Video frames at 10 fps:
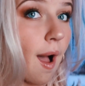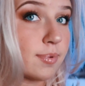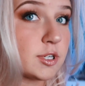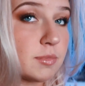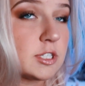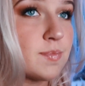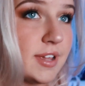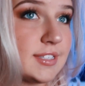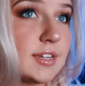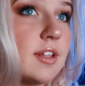option but to
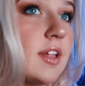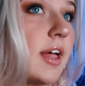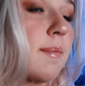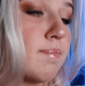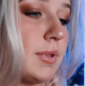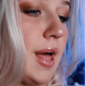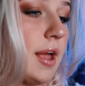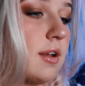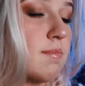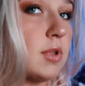basically like
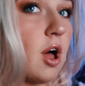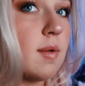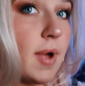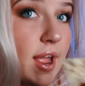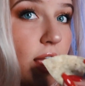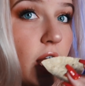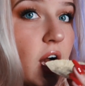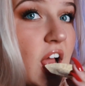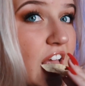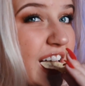platinum blonde my
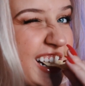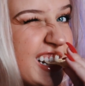hair,